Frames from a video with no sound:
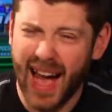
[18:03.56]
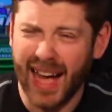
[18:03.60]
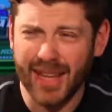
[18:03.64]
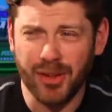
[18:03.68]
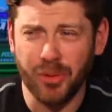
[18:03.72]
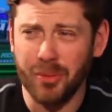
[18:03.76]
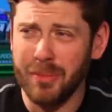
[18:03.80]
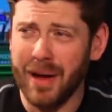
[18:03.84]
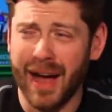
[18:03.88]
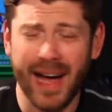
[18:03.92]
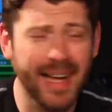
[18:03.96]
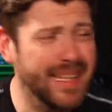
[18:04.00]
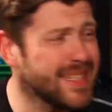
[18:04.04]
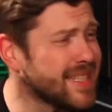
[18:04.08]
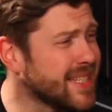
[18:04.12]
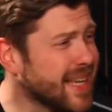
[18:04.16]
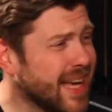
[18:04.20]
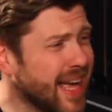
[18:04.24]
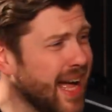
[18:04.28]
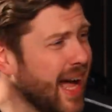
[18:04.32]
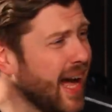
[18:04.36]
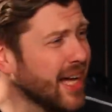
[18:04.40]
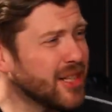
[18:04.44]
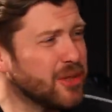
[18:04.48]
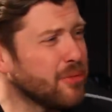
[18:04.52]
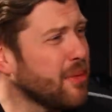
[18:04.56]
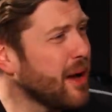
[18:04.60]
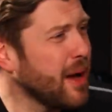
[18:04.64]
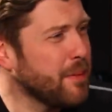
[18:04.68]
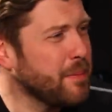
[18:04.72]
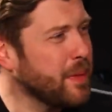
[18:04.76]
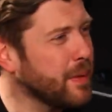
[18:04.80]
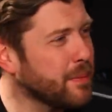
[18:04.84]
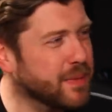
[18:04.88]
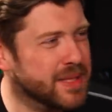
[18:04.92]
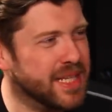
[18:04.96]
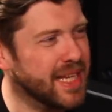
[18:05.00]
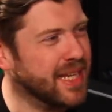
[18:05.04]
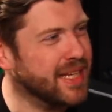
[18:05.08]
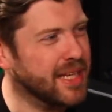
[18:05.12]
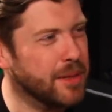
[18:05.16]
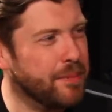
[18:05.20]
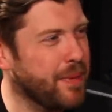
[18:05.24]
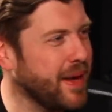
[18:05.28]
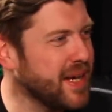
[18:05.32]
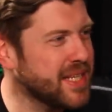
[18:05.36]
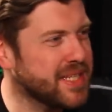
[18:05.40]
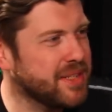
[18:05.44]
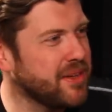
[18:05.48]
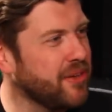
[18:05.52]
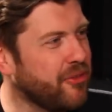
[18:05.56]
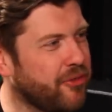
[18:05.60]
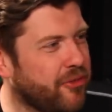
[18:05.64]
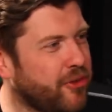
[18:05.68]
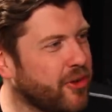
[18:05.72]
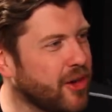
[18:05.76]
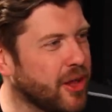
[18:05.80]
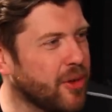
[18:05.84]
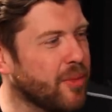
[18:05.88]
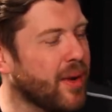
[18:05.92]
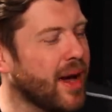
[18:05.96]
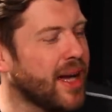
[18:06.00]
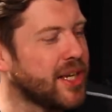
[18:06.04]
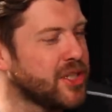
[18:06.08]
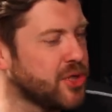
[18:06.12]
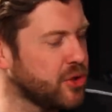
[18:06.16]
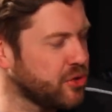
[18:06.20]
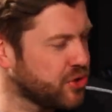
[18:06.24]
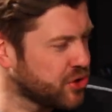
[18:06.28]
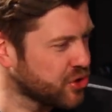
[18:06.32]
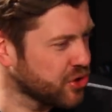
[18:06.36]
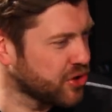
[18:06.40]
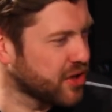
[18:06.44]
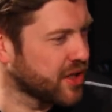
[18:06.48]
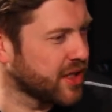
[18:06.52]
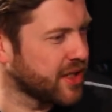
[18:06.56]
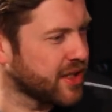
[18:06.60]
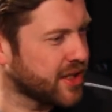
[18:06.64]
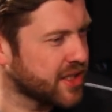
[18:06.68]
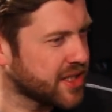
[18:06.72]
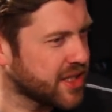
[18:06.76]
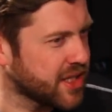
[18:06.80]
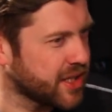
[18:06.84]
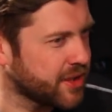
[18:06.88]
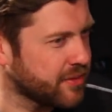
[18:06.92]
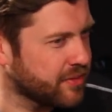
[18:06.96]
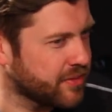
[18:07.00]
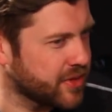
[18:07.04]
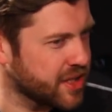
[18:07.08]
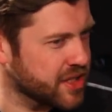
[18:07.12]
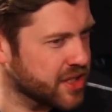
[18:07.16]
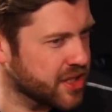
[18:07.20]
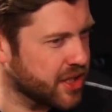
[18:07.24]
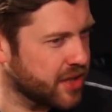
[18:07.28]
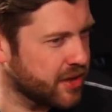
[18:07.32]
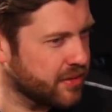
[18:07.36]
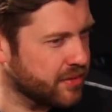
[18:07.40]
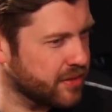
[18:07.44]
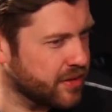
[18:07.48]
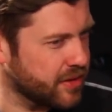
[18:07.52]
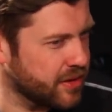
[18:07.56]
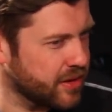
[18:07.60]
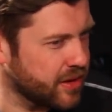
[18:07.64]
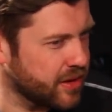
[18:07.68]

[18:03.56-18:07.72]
I don't mind. I don't mind people taking the piss in a funny ways. You saw that there's a there's a